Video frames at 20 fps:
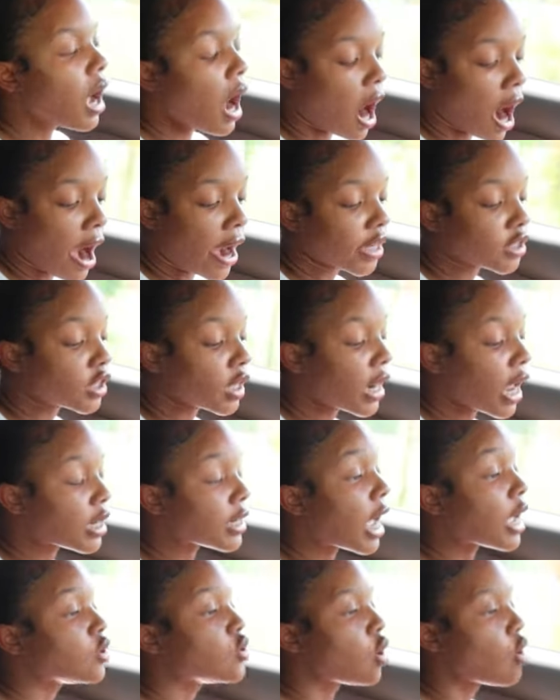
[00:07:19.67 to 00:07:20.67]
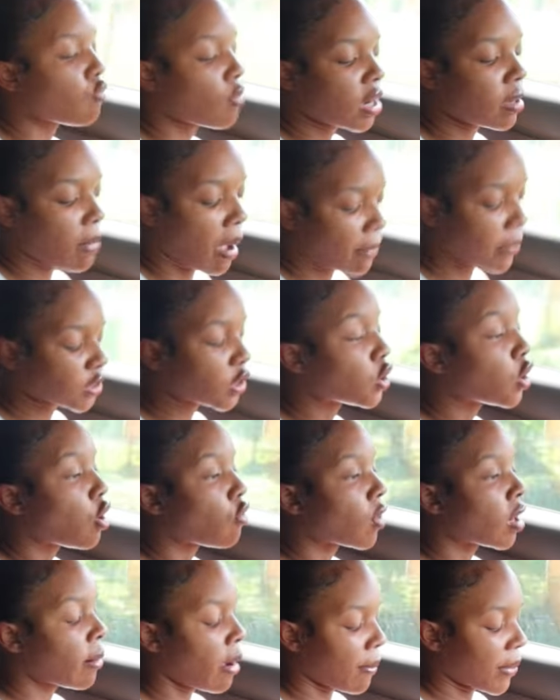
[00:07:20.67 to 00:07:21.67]
right, so now, now you gonna read my, so you
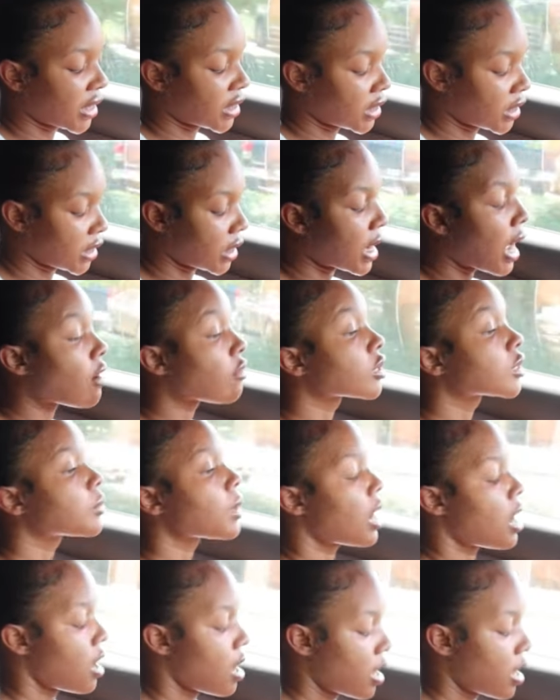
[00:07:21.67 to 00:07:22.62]
gonna read my message and not respond. All